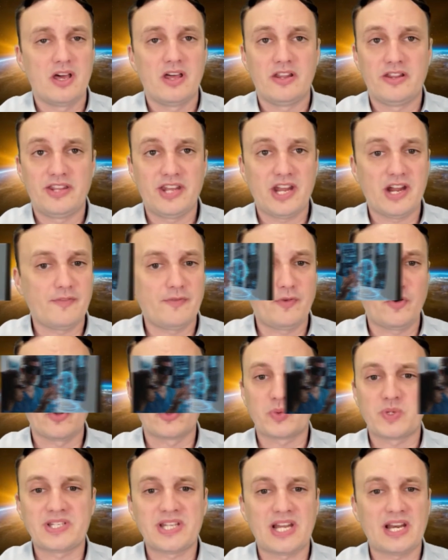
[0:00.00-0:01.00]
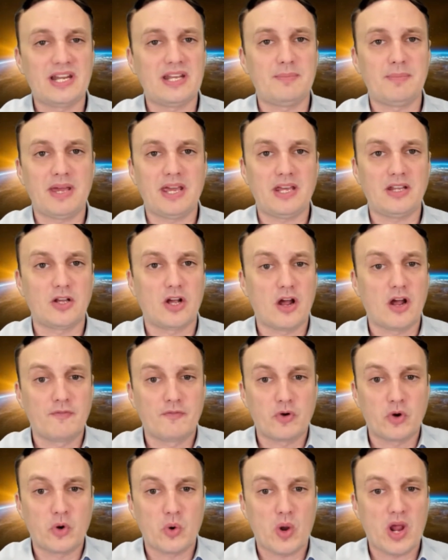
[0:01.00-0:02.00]
The Air Force recently made a
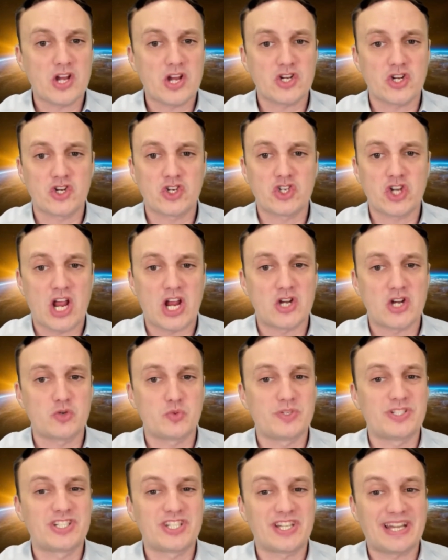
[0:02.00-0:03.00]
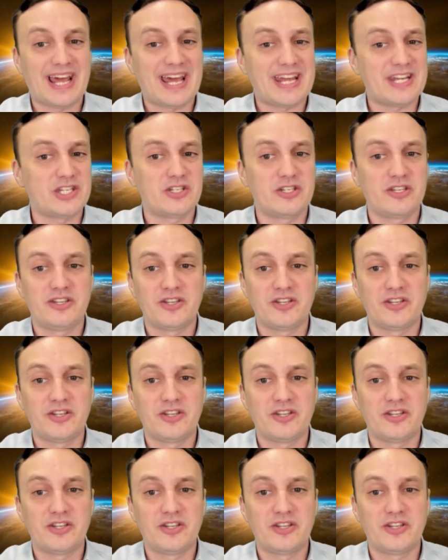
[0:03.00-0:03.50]
configuration change which led